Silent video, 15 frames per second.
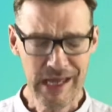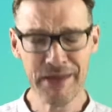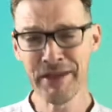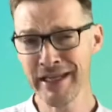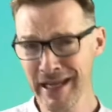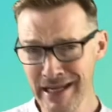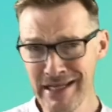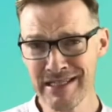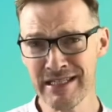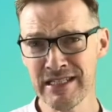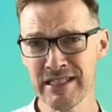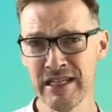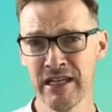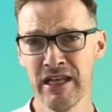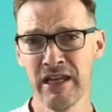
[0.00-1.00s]
And the case
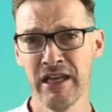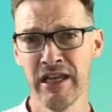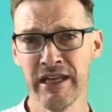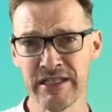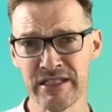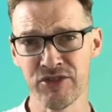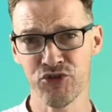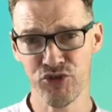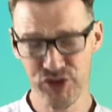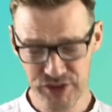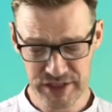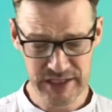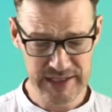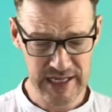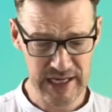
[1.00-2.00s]
is, is true
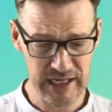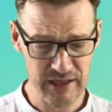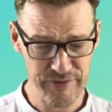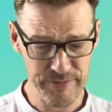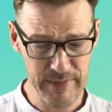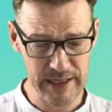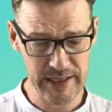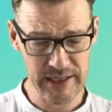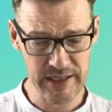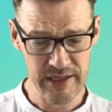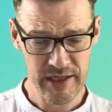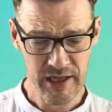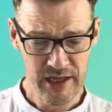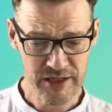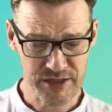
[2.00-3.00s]
today of
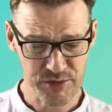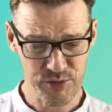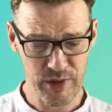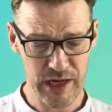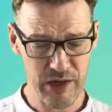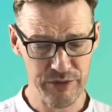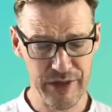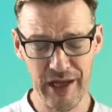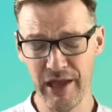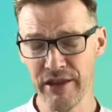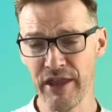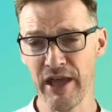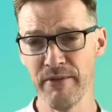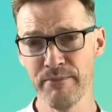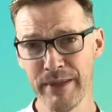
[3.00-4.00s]
many as well
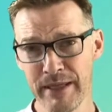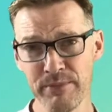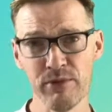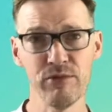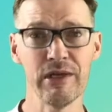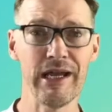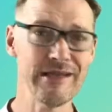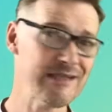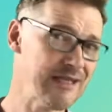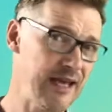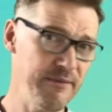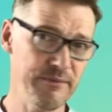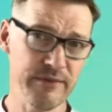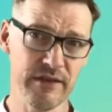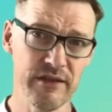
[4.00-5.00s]
that, that people will
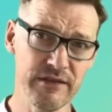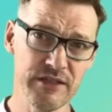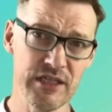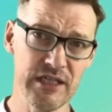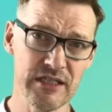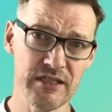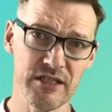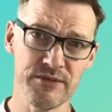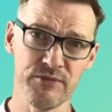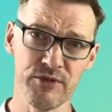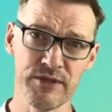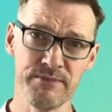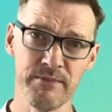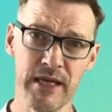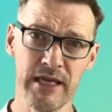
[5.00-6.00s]
accept that Jesus
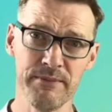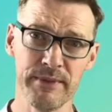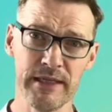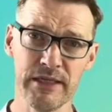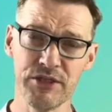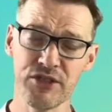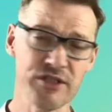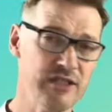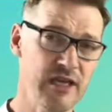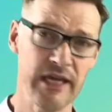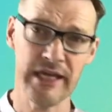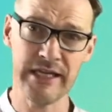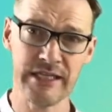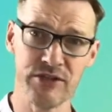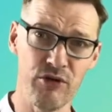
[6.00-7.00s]
was maybe just a
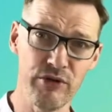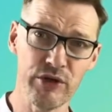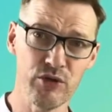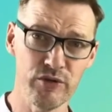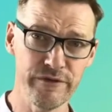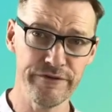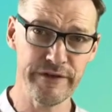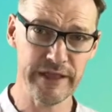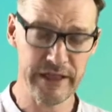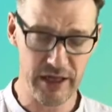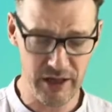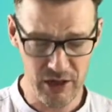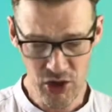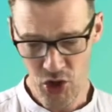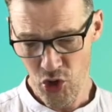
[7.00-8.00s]
historical
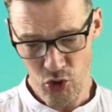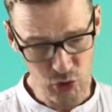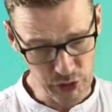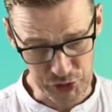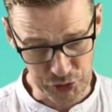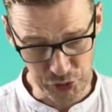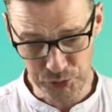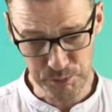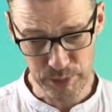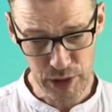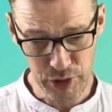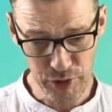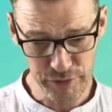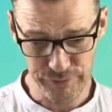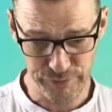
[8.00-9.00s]
figure or a good
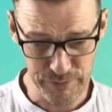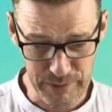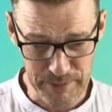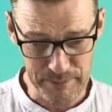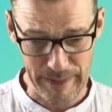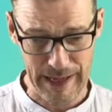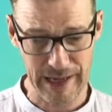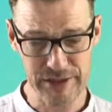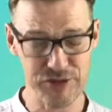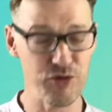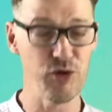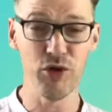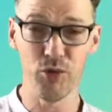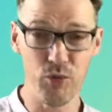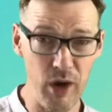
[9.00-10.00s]
bloke from the past
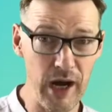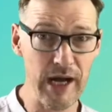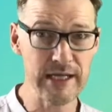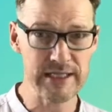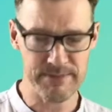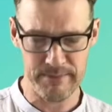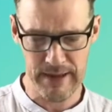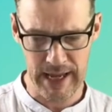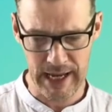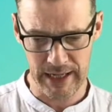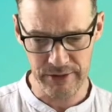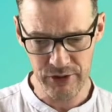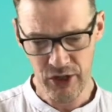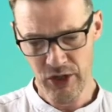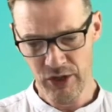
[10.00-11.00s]
or a wise
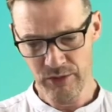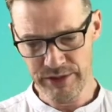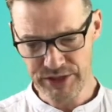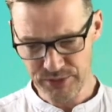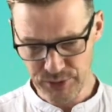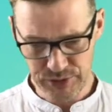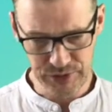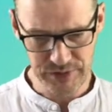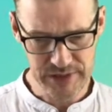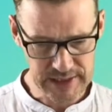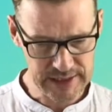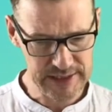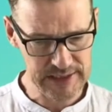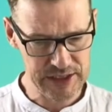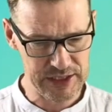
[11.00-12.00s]
man with some good
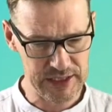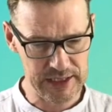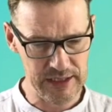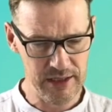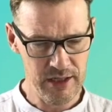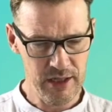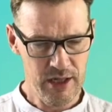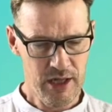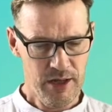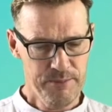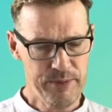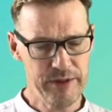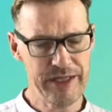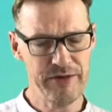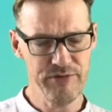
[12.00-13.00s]
teaching
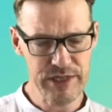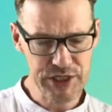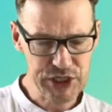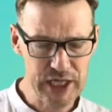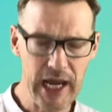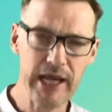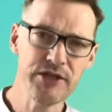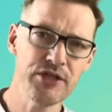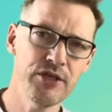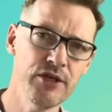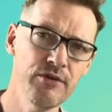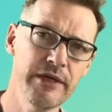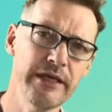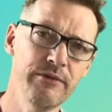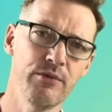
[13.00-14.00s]
but they reject
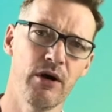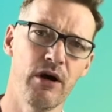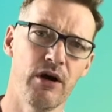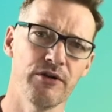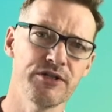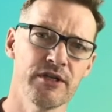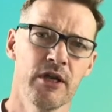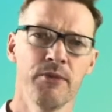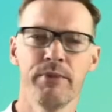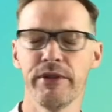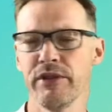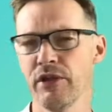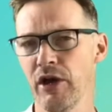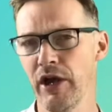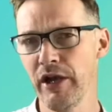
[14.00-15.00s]
who he was.
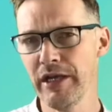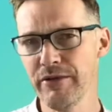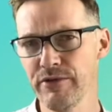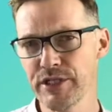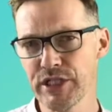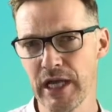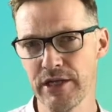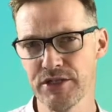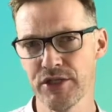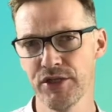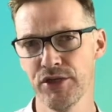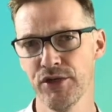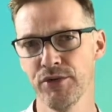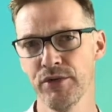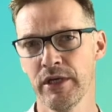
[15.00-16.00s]
But they not only reject
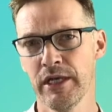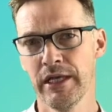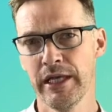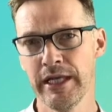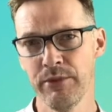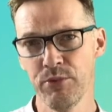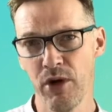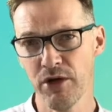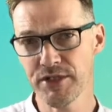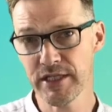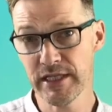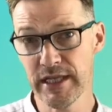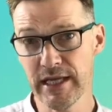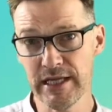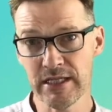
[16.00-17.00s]
who he
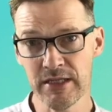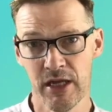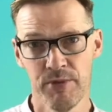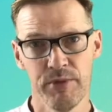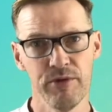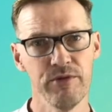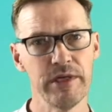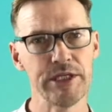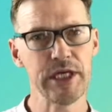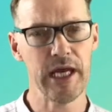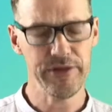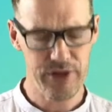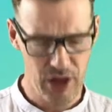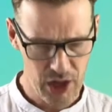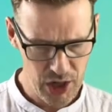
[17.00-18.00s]
was and is, but
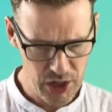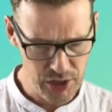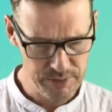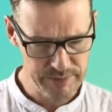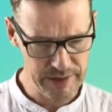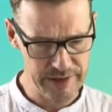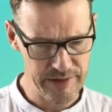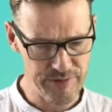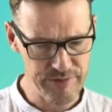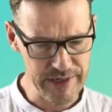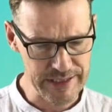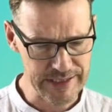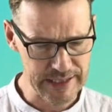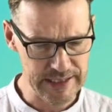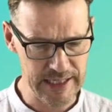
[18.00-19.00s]
reject the hope that there
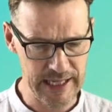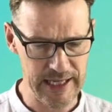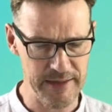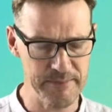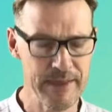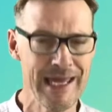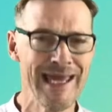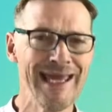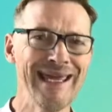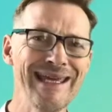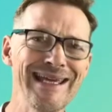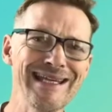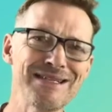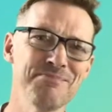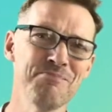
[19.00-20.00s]
is in him.
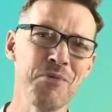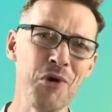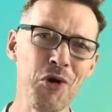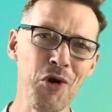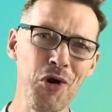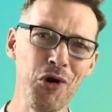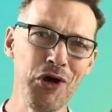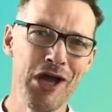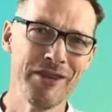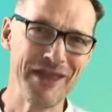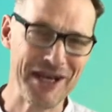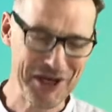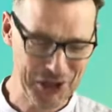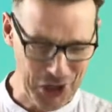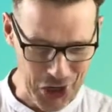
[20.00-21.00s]
He is more
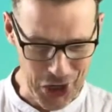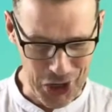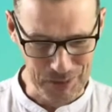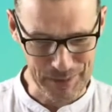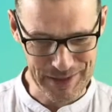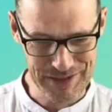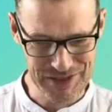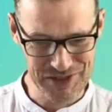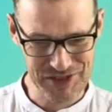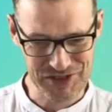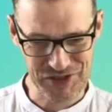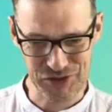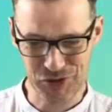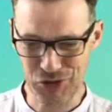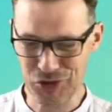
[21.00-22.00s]
than a carpenter's
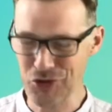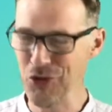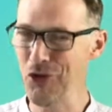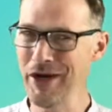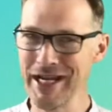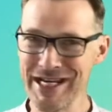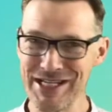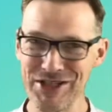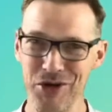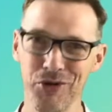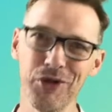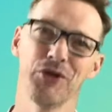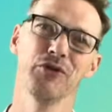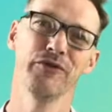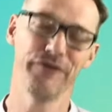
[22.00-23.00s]
son or a
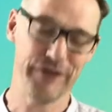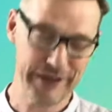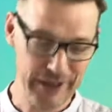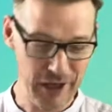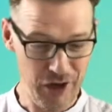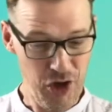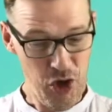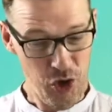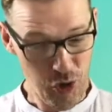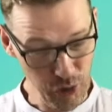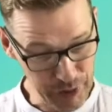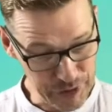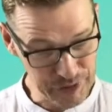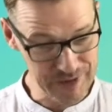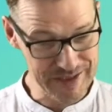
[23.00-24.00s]
historical figure
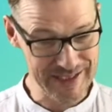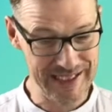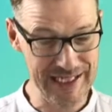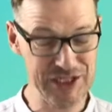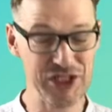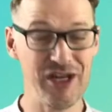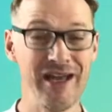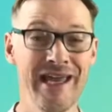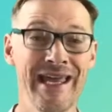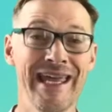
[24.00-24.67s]
or a good teacher.